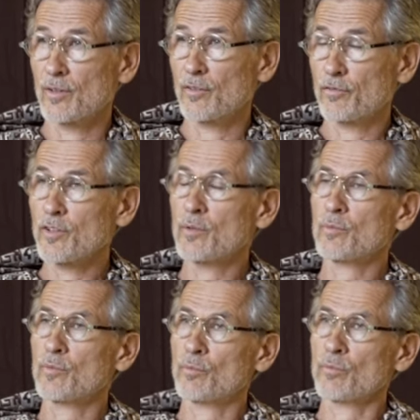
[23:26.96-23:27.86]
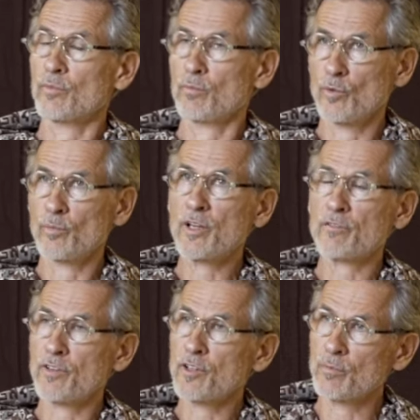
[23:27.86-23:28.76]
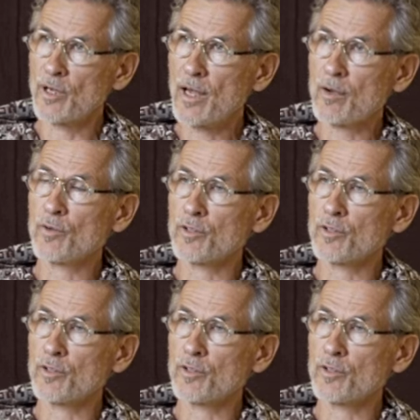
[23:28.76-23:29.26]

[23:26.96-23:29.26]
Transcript: film, to make film how